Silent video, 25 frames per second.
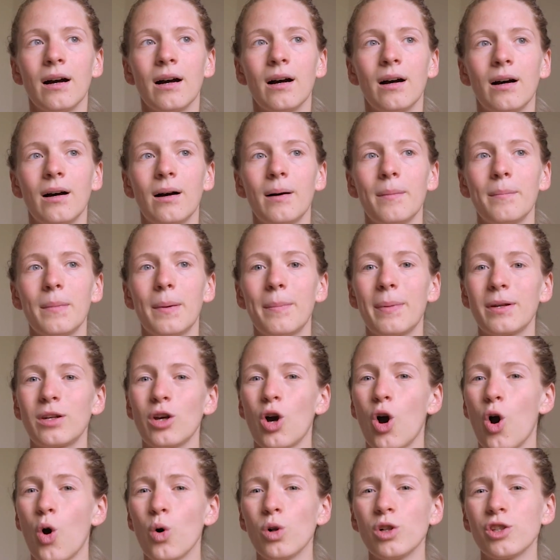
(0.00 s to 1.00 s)
Um, but
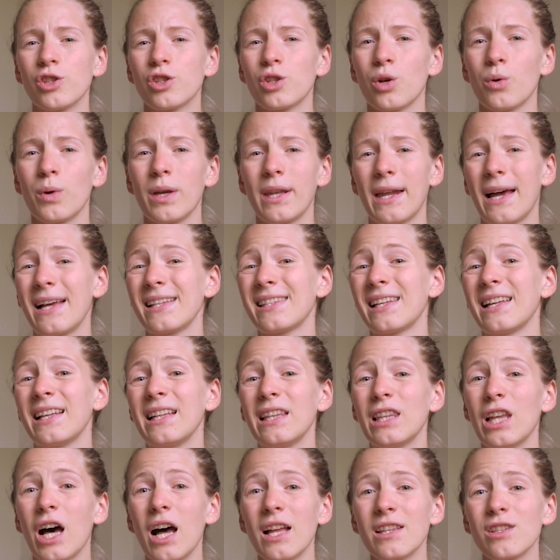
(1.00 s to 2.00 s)
also, it has
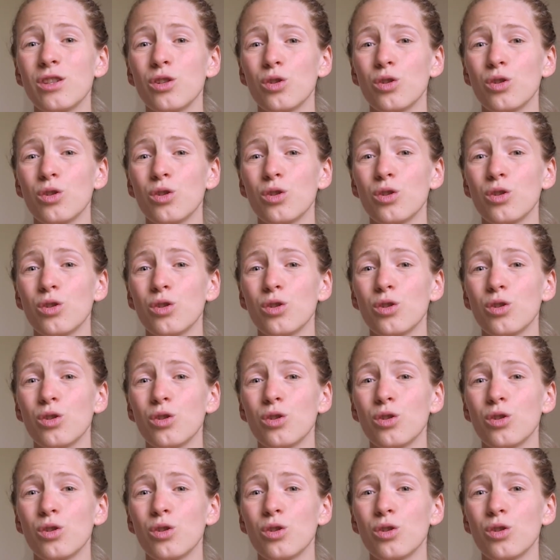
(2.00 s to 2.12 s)
a lot